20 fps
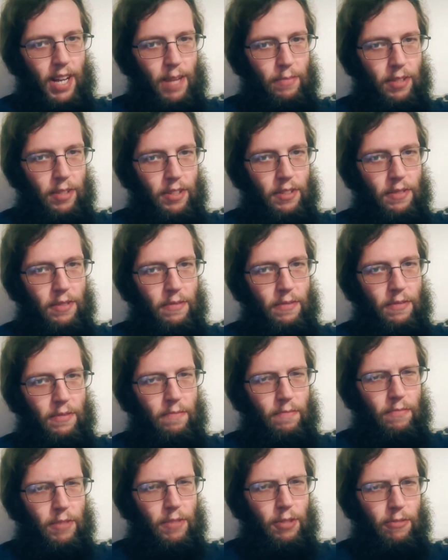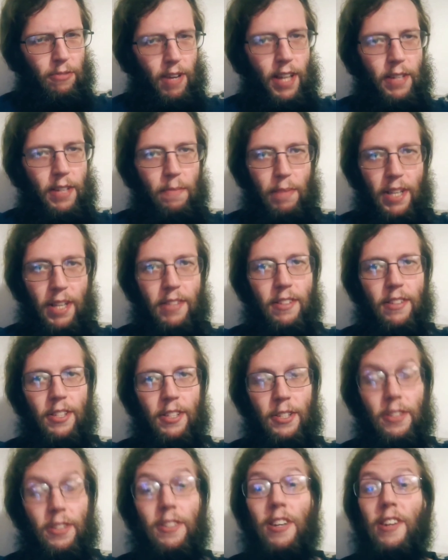gonna try to
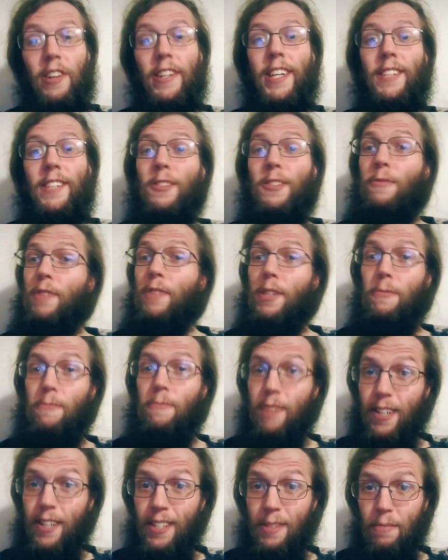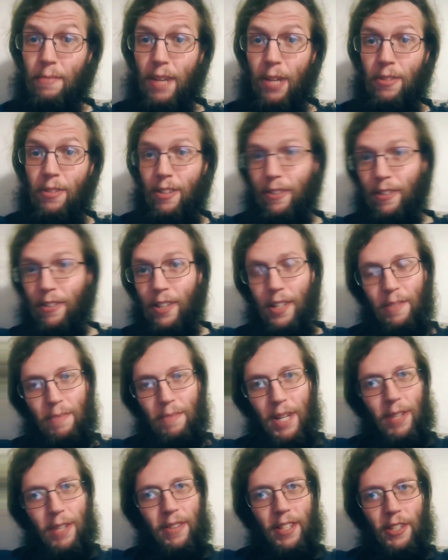basically start at square one about learning
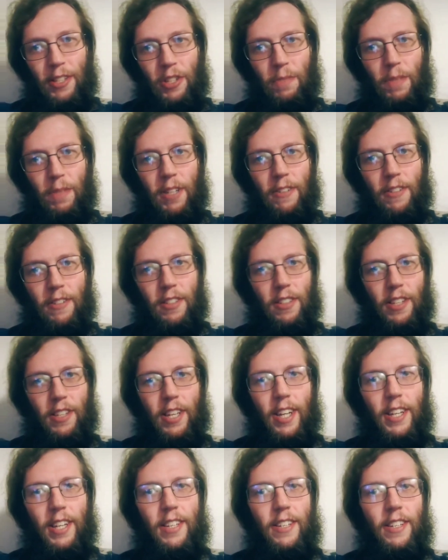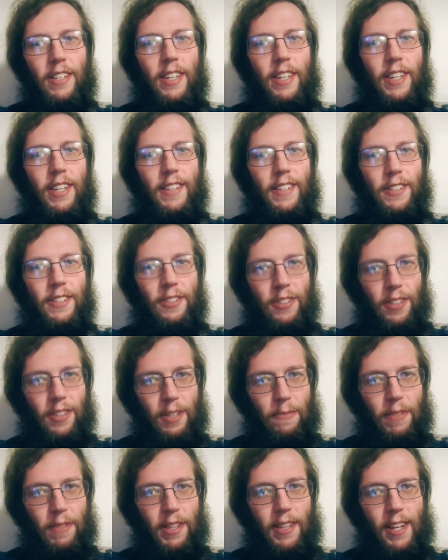about these spirits again, and then
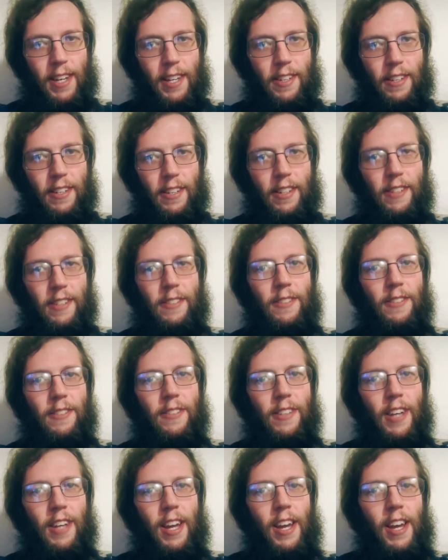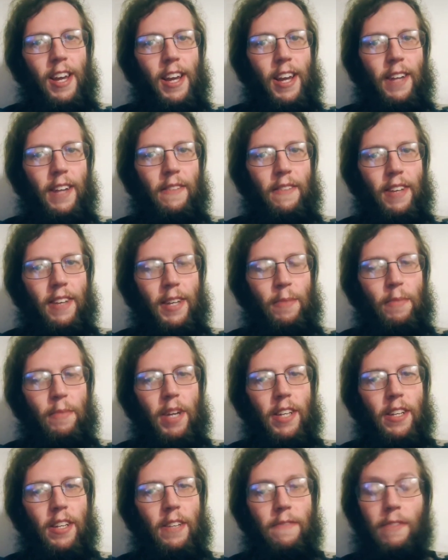seeing what that does, and then
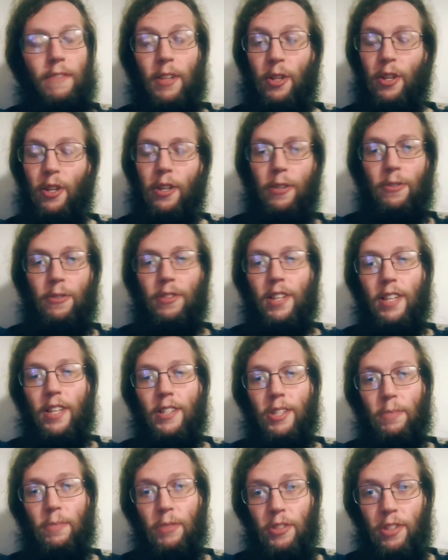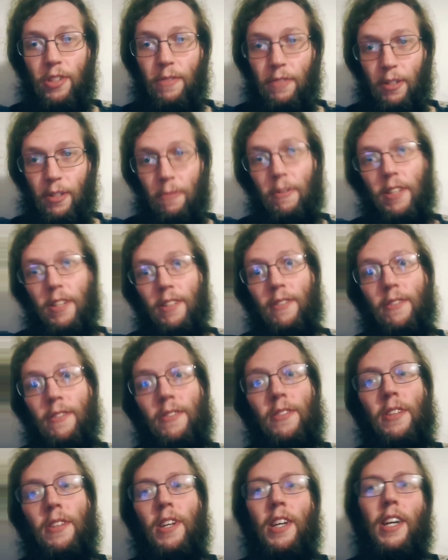making videos on the specific
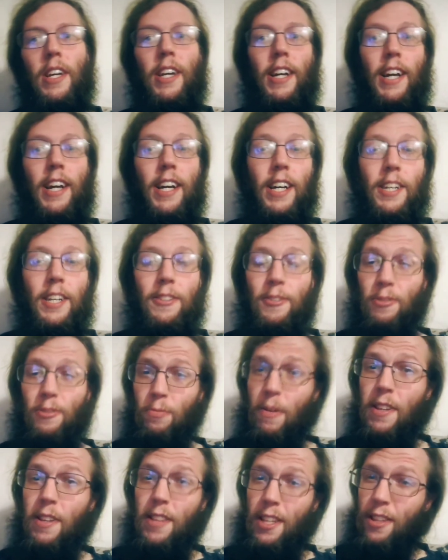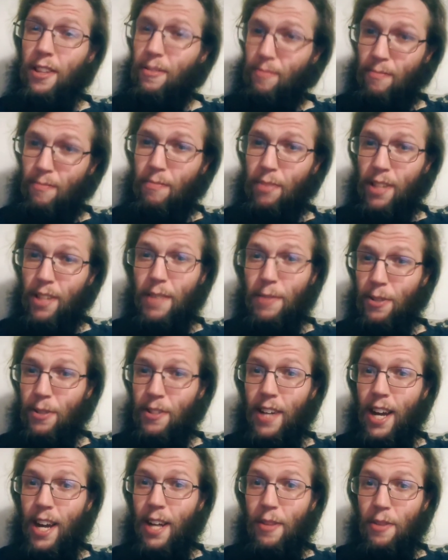ones. There's one that, believe it or
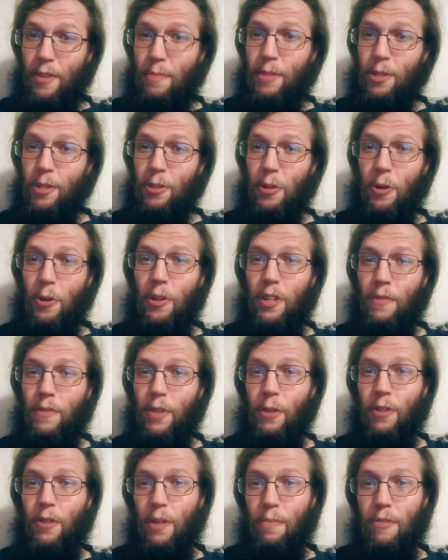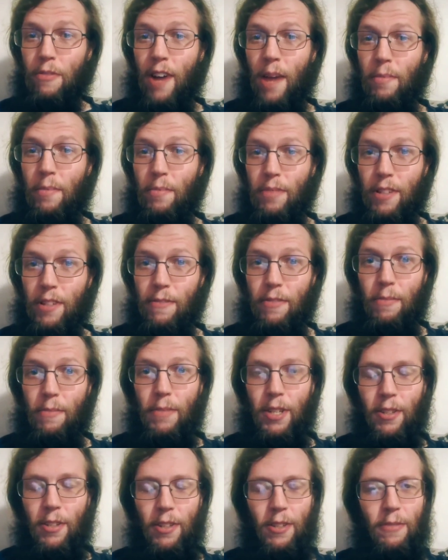not, the majority of you are probably
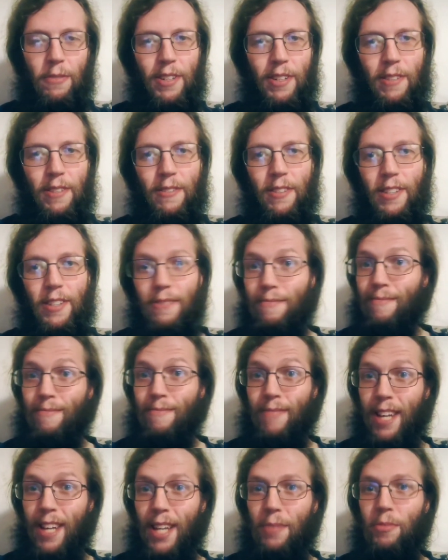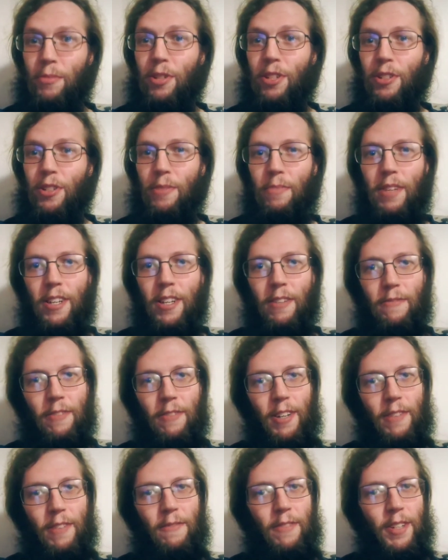familiar with, and that should be a
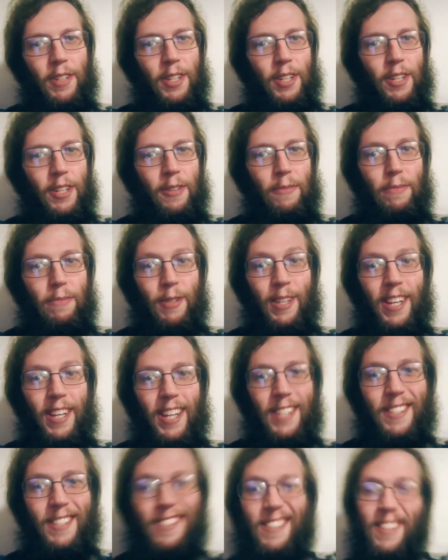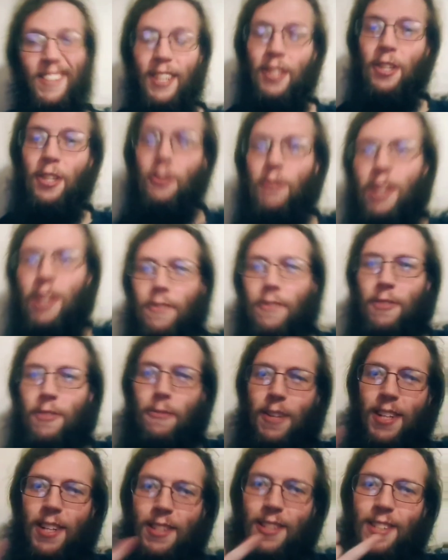fun video. But yes, thank you all for
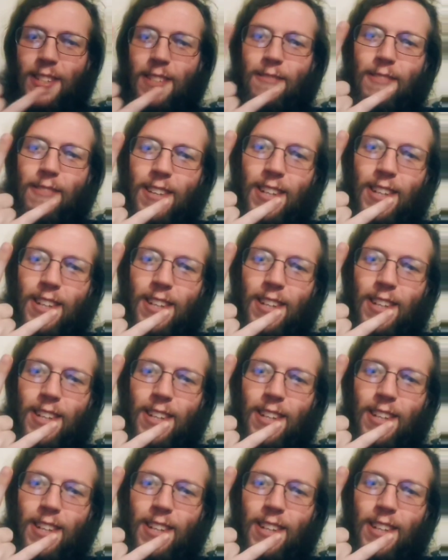watching.